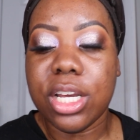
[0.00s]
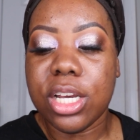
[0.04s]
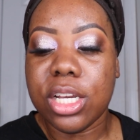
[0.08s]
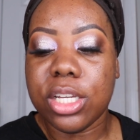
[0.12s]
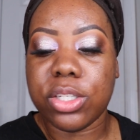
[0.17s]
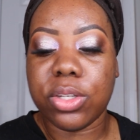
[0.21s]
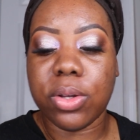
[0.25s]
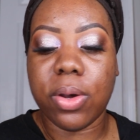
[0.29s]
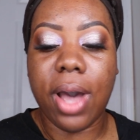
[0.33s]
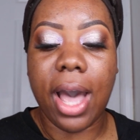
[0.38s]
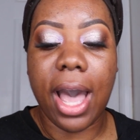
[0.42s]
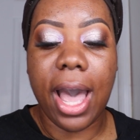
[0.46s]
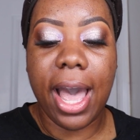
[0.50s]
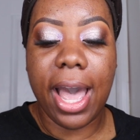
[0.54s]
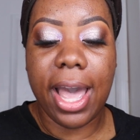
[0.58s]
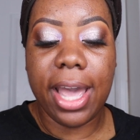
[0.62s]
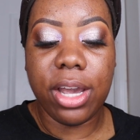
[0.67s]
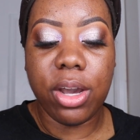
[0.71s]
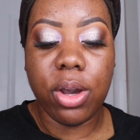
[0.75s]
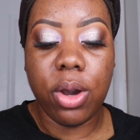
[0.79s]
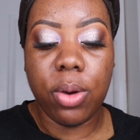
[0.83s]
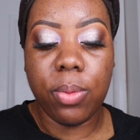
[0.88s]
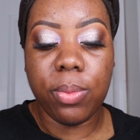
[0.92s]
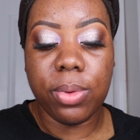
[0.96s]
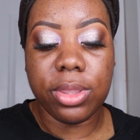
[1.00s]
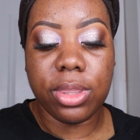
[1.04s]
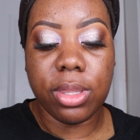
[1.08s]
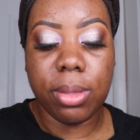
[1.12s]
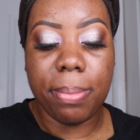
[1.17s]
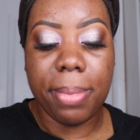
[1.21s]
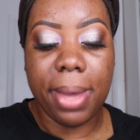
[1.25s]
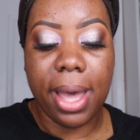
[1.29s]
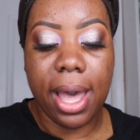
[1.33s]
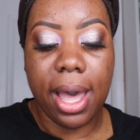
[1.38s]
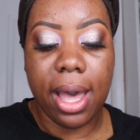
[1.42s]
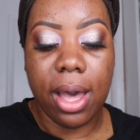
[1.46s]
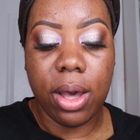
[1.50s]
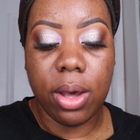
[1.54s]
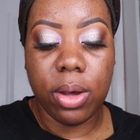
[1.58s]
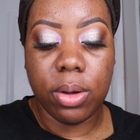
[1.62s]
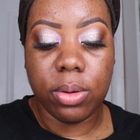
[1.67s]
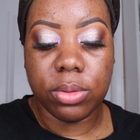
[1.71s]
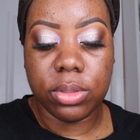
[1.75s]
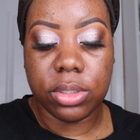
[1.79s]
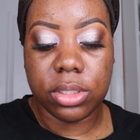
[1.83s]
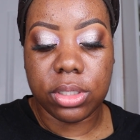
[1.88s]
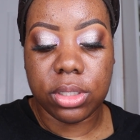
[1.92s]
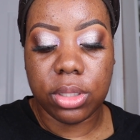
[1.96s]
So I go with
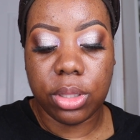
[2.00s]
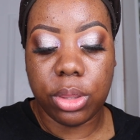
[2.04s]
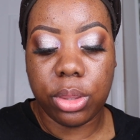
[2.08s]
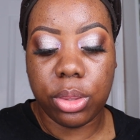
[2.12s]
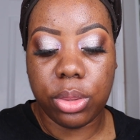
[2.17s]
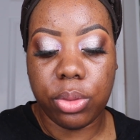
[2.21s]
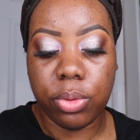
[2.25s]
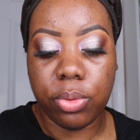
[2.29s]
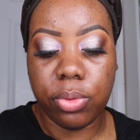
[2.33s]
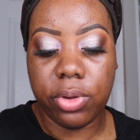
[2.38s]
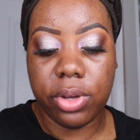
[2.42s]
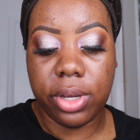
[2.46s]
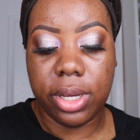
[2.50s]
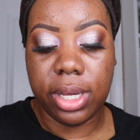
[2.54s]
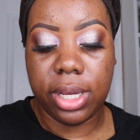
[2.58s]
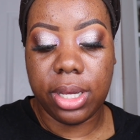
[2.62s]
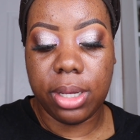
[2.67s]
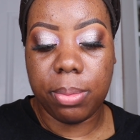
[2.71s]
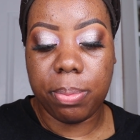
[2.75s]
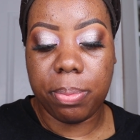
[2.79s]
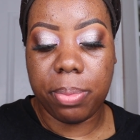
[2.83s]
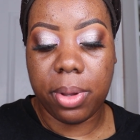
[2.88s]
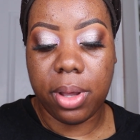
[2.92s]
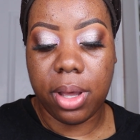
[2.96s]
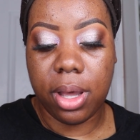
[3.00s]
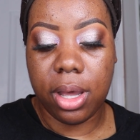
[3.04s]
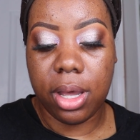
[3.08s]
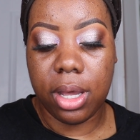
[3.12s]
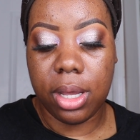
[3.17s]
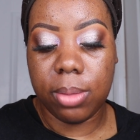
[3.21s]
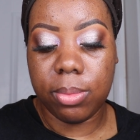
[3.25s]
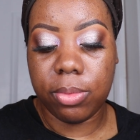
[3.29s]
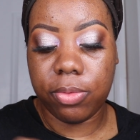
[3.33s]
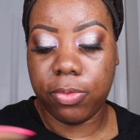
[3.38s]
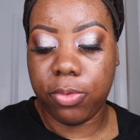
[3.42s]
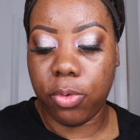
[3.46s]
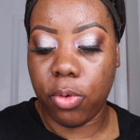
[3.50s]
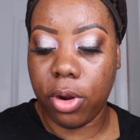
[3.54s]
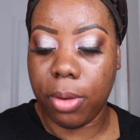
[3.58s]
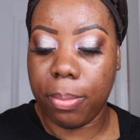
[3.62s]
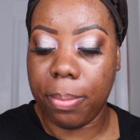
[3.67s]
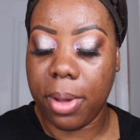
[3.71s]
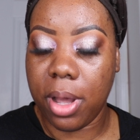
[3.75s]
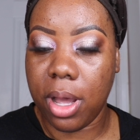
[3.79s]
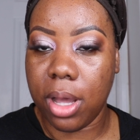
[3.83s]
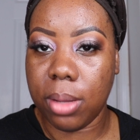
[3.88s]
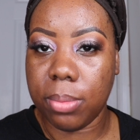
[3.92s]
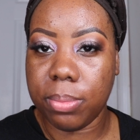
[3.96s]
about 4
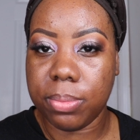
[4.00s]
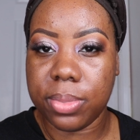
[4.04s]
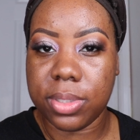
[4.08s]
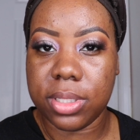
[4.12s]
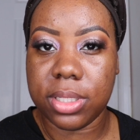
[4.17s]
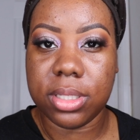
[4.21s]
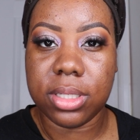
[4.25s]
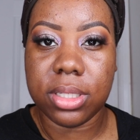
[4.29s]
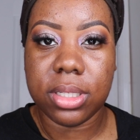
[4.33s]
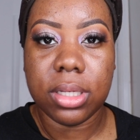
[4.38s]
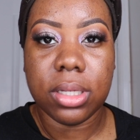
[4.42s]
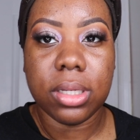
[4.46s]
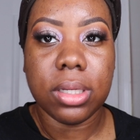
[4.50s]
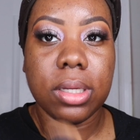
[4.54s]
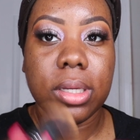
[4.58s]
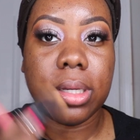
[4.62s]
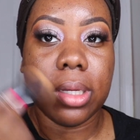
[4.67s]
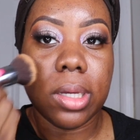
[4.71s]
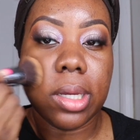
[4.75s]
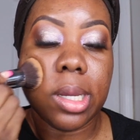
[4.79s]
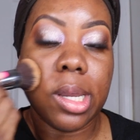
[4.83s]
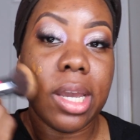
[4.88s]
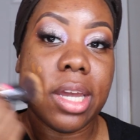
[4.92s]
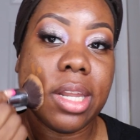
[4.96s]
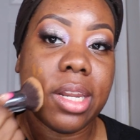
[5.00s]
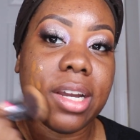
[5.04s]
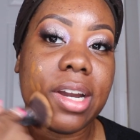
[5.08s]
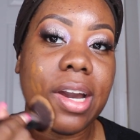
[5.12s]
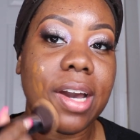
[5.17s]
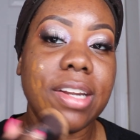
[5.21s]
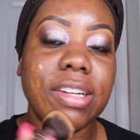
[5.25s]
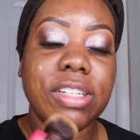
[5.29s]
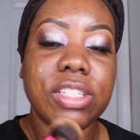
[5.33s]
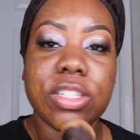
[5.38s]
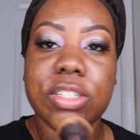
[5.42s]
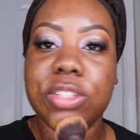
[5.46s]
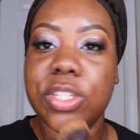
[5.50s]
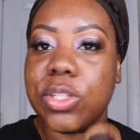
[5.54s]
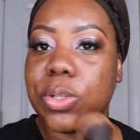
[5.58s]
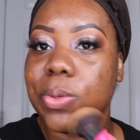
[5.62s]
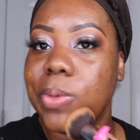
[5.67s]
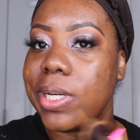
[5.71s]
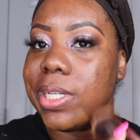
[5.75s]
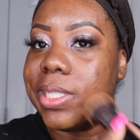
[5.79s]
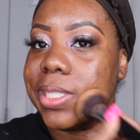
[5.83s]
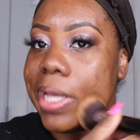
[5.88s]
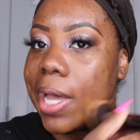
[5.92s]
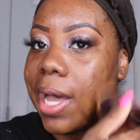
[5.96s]
pumps. And it kind of just
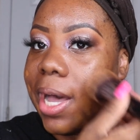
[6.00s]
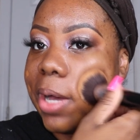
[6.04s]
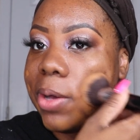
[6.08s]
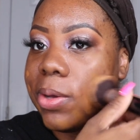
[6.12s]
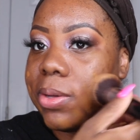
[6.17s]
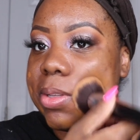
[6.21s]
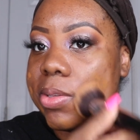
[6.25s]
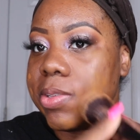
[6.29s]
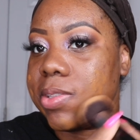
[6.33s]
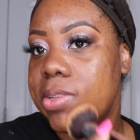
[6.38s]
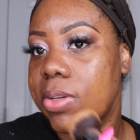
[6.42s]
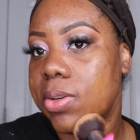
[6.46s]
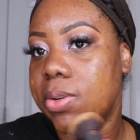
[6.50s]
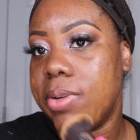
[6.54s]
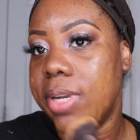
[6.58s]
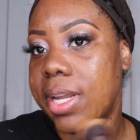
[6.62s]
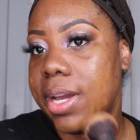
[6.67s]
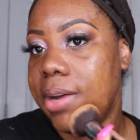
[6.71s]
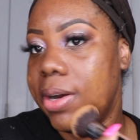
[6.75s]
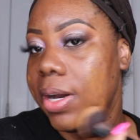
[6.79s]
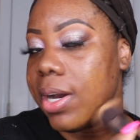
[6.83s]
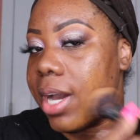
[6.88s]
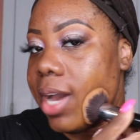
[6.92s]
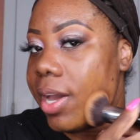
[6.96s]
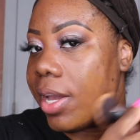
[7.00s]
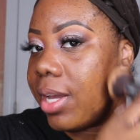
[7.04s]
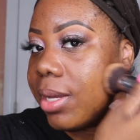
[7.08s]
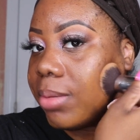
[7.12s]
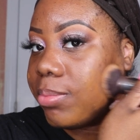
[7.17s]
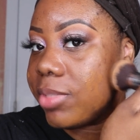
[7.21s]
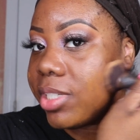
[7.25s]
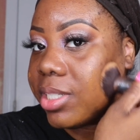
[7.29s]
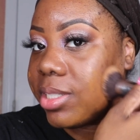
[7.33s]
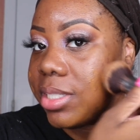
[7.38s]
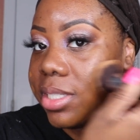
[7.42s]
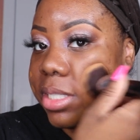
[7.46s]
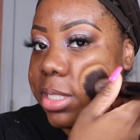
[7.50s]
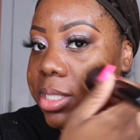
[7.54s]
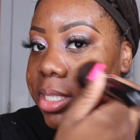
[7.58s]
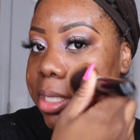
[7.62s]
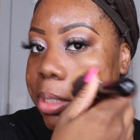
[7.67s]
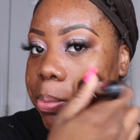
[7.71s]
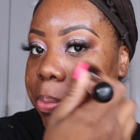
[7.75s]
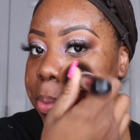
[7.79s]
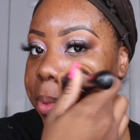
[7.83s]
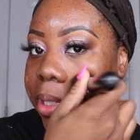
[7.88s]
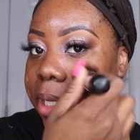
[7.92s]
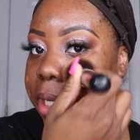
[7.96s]
squirts out. So now I am just
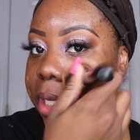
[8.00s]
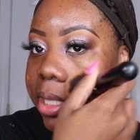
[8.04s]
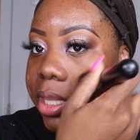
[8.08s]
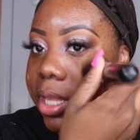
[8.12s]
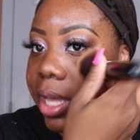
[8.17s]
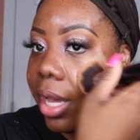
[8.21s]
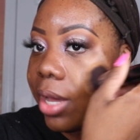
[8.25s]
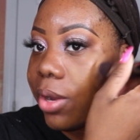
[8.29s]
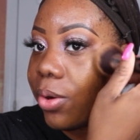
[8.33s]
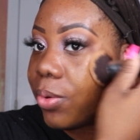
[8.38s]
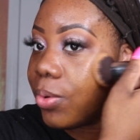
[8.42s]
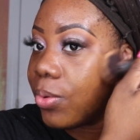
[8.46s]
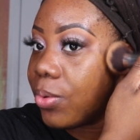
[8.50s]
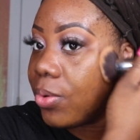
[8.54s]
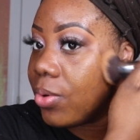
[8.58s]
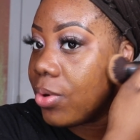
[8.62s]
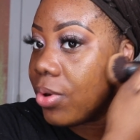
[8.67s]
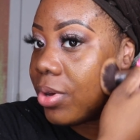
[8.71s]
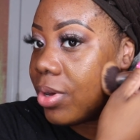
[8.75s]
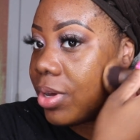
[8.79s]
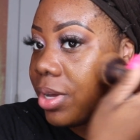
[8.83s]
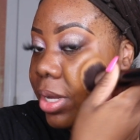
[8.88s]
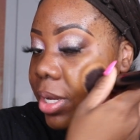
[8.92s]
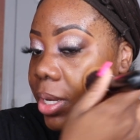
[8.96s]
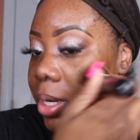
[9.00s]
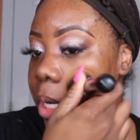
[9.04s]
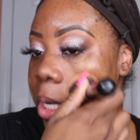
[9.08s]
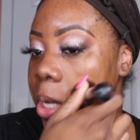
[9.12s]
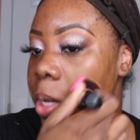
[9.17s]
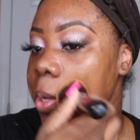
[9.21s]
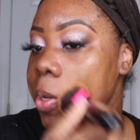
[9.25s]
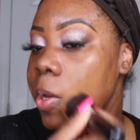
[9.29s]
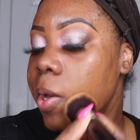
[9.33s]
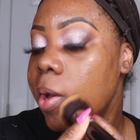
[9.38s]
stippling that on.